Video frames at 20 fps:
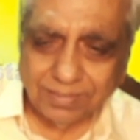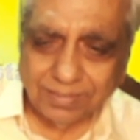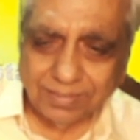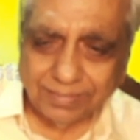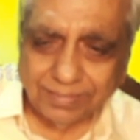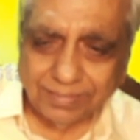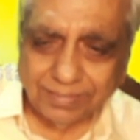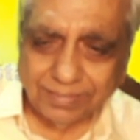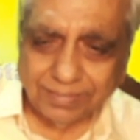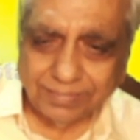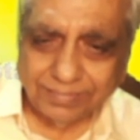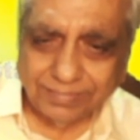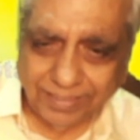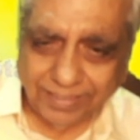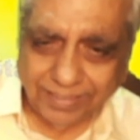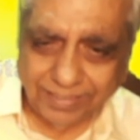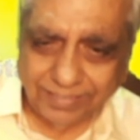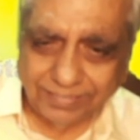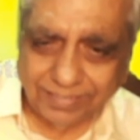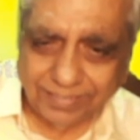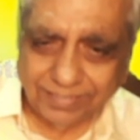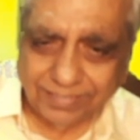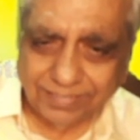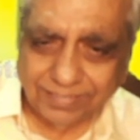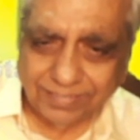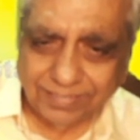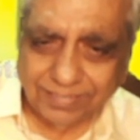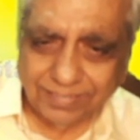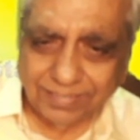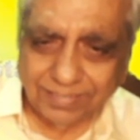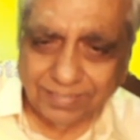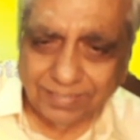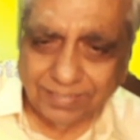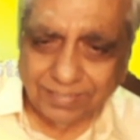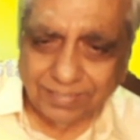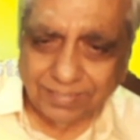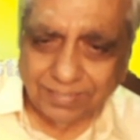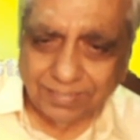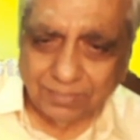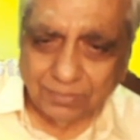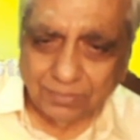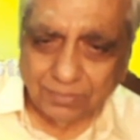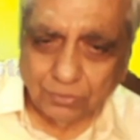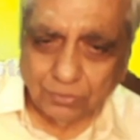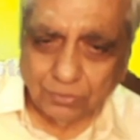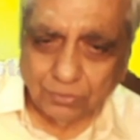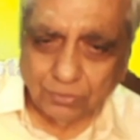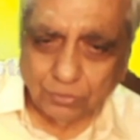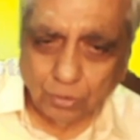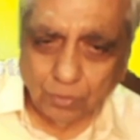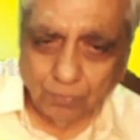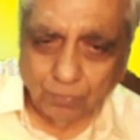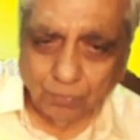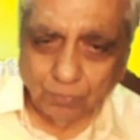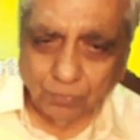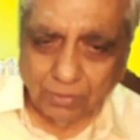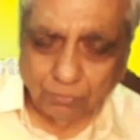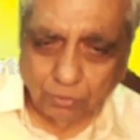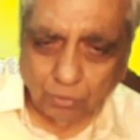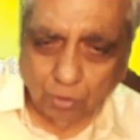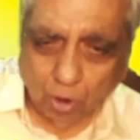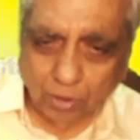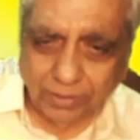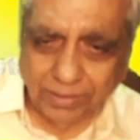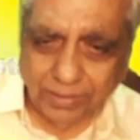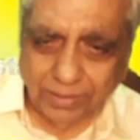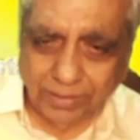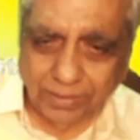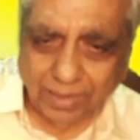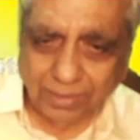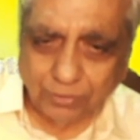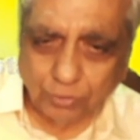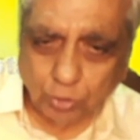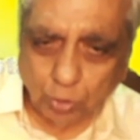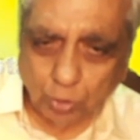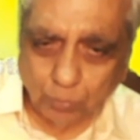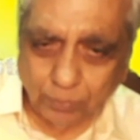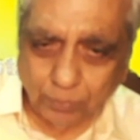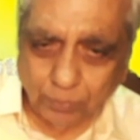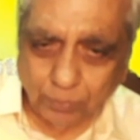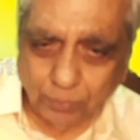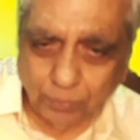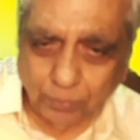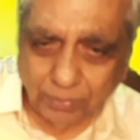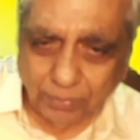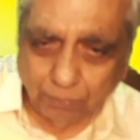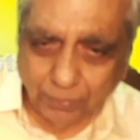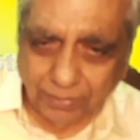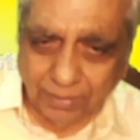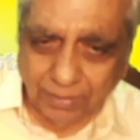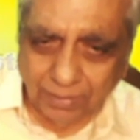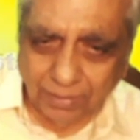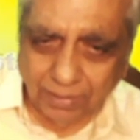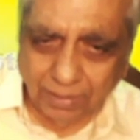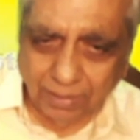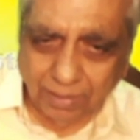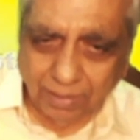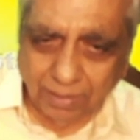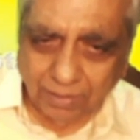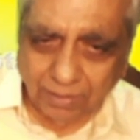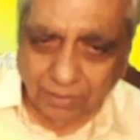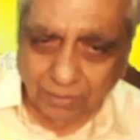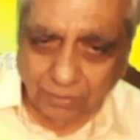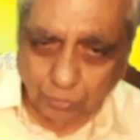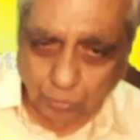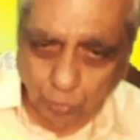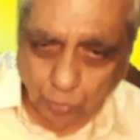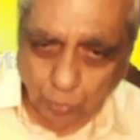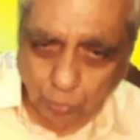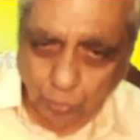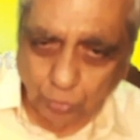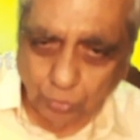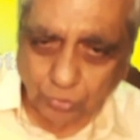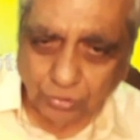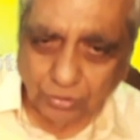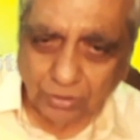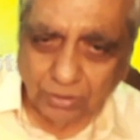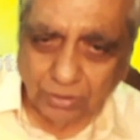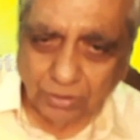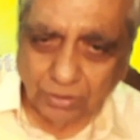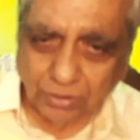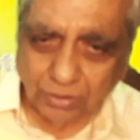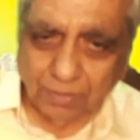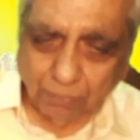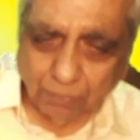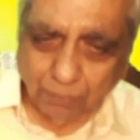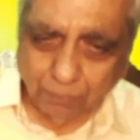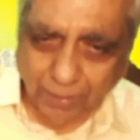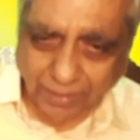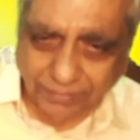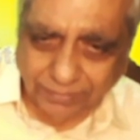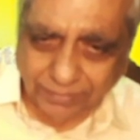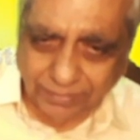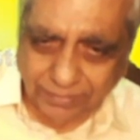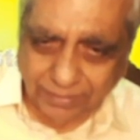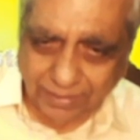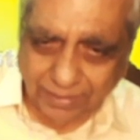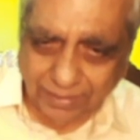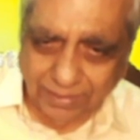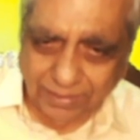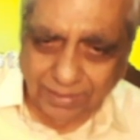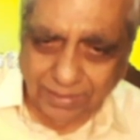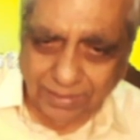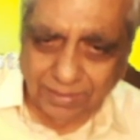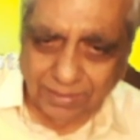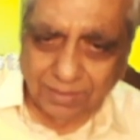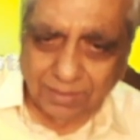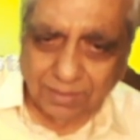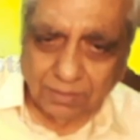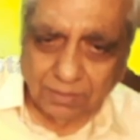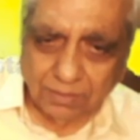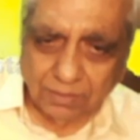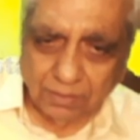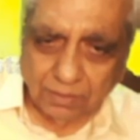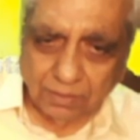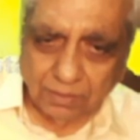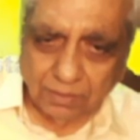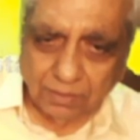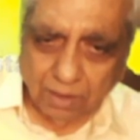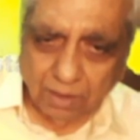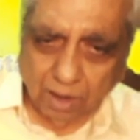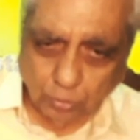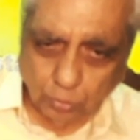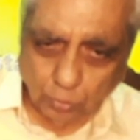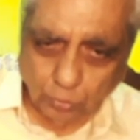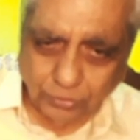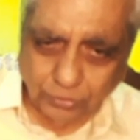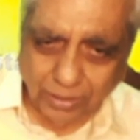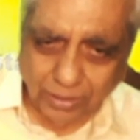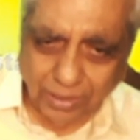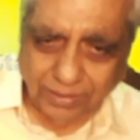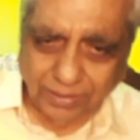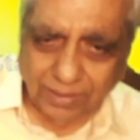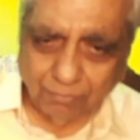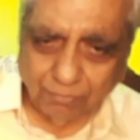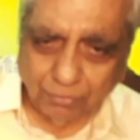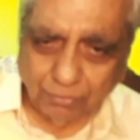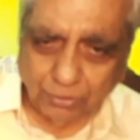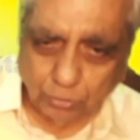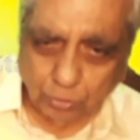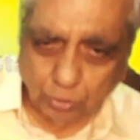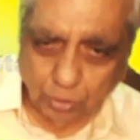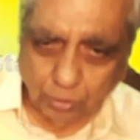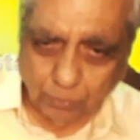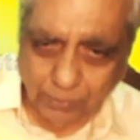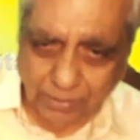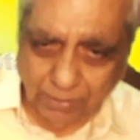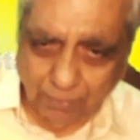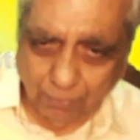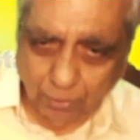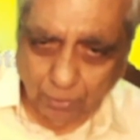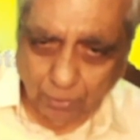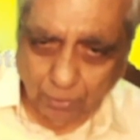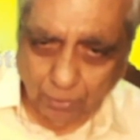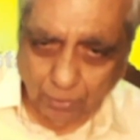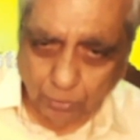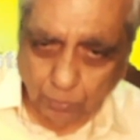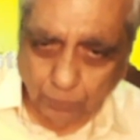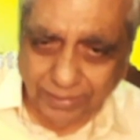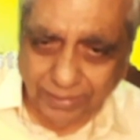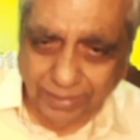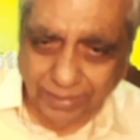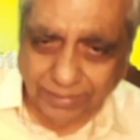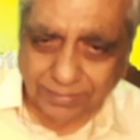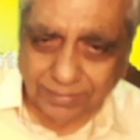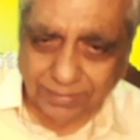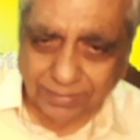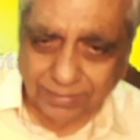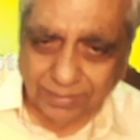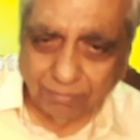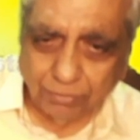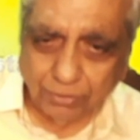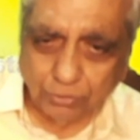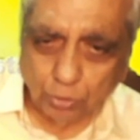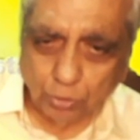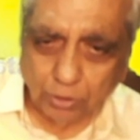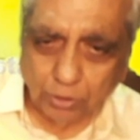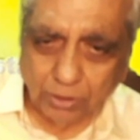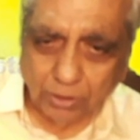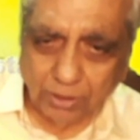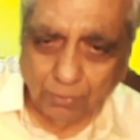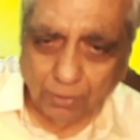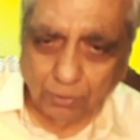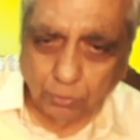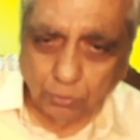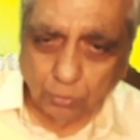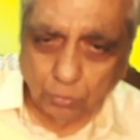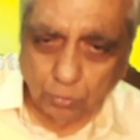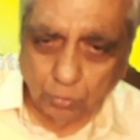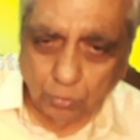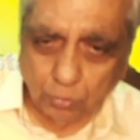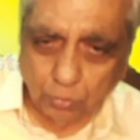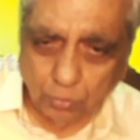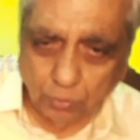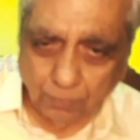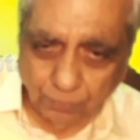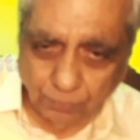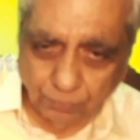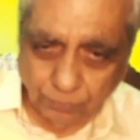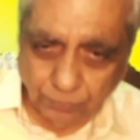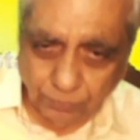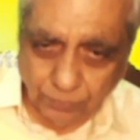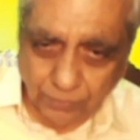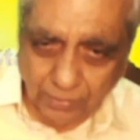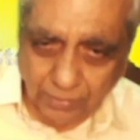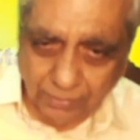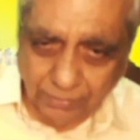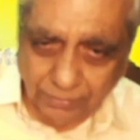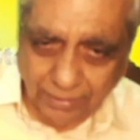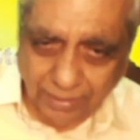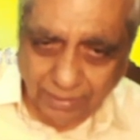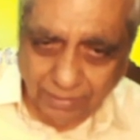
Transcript: change it. So knowledge has to be used practically. How to check? We should be able to predict, we should be able to then